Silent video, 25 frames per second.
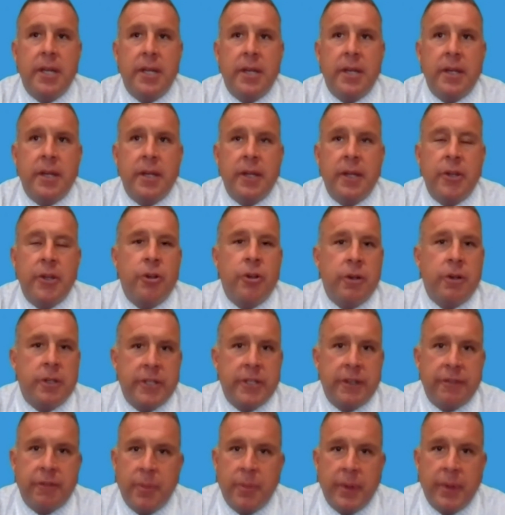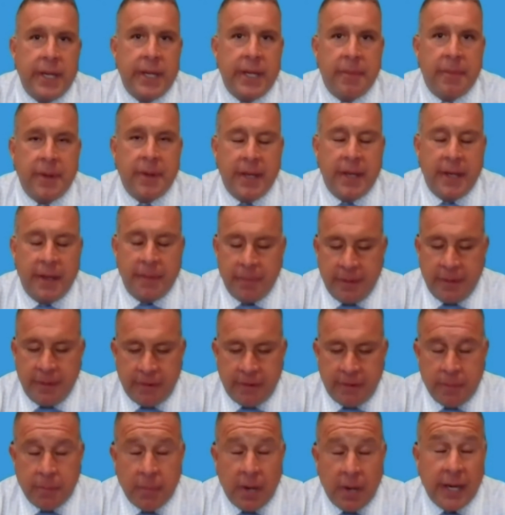and encourage everybody to be
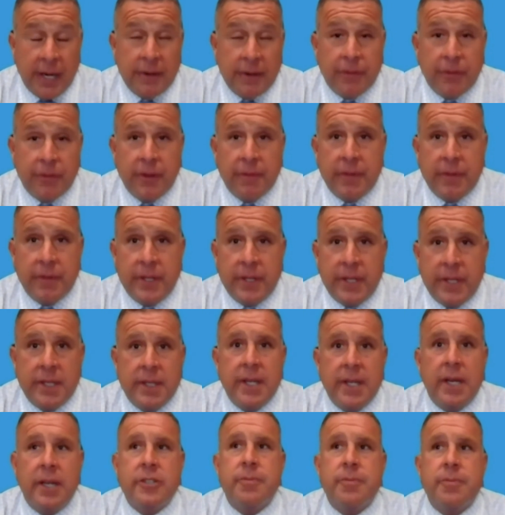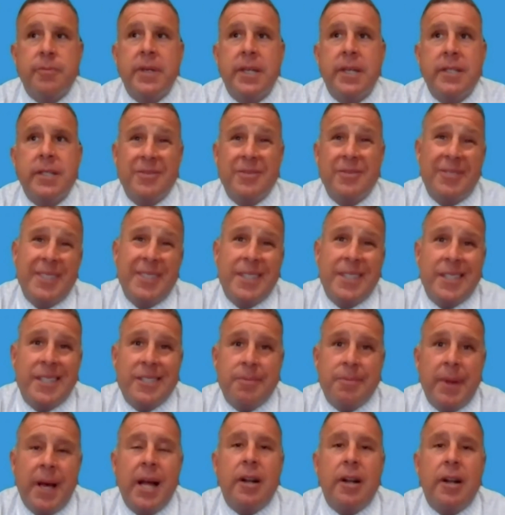very mindful of the details, because it really
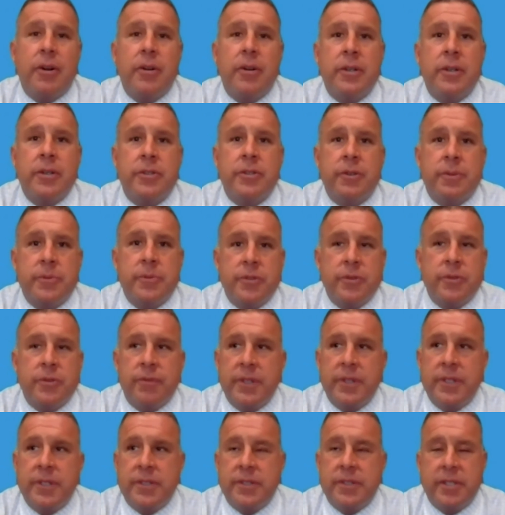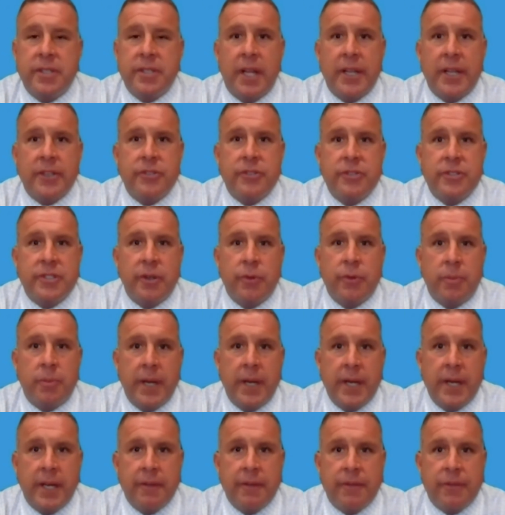does matter in terms of these selections that we're
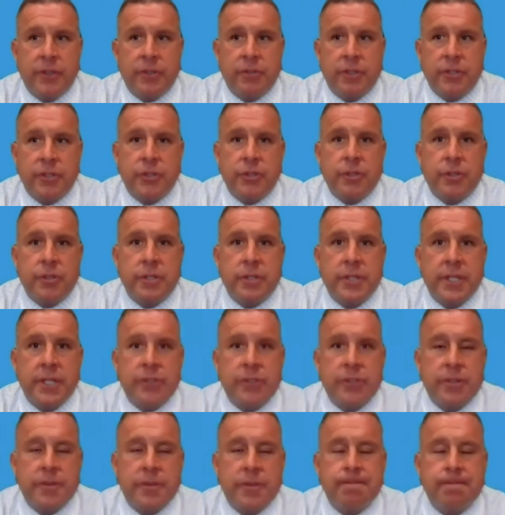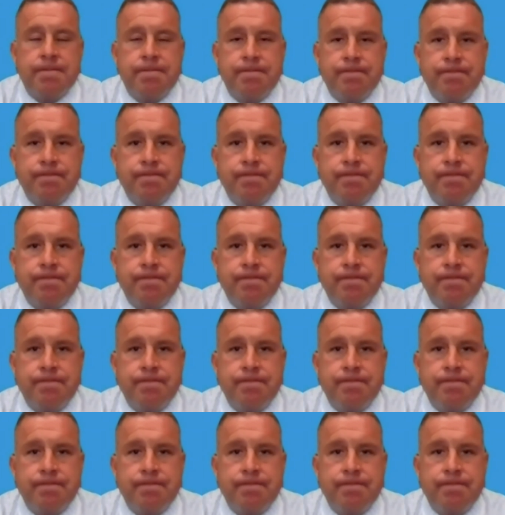making for trust jurisdiction.